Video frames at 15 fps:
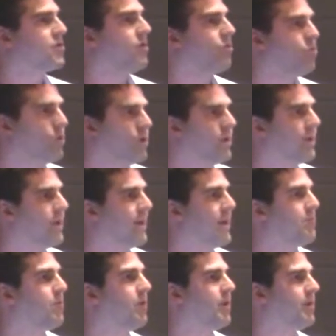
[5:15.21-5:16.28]
start really
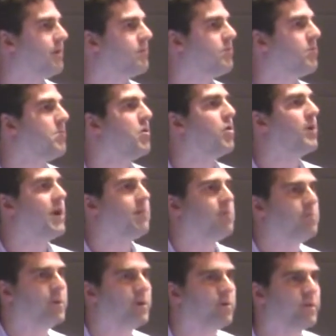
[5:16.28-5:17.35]
enabling remote
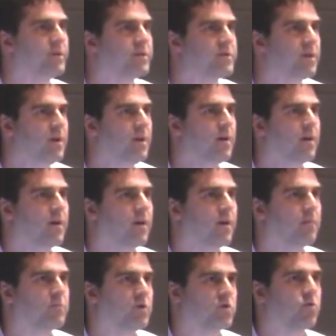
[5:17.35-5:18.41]
capabilities
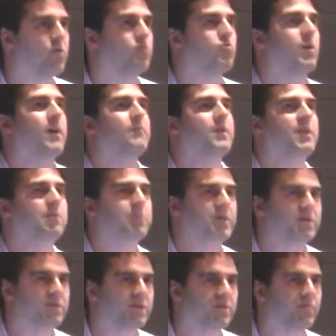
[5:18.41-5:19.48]
to start driving the
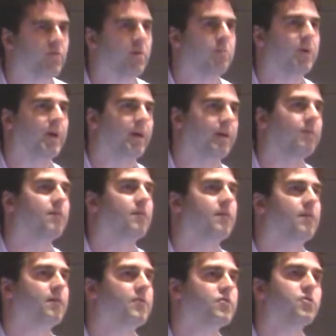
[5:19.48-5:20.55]
business from a
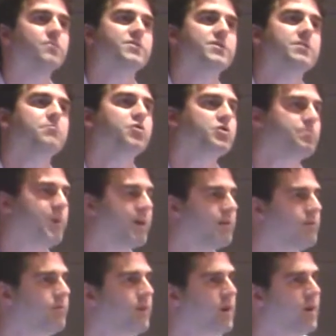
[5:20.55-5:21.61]
servicing
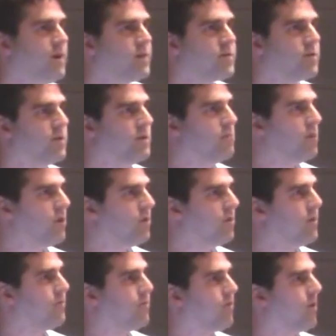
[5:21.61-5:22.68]
perspective. So the
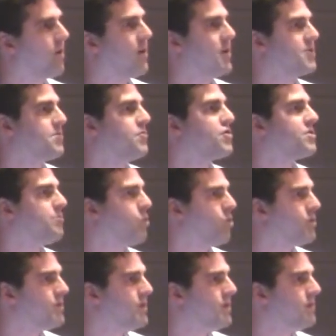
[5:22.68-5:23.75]
ability for our customer
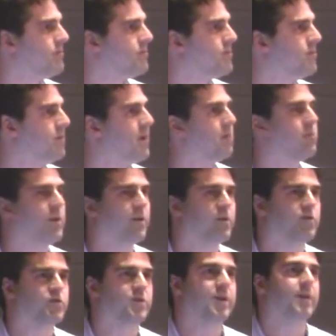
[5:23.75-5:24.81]
support team to be able to
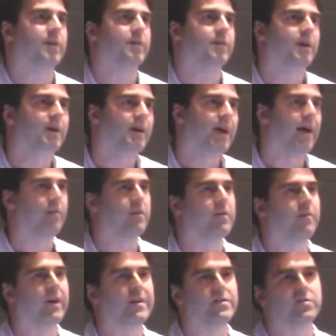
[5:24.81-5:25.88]
understand how the
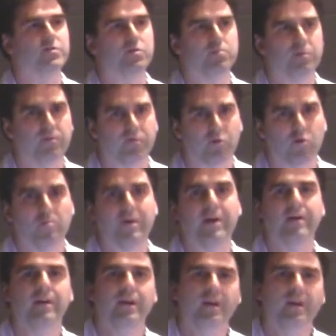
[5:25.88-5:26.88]
devices are performing,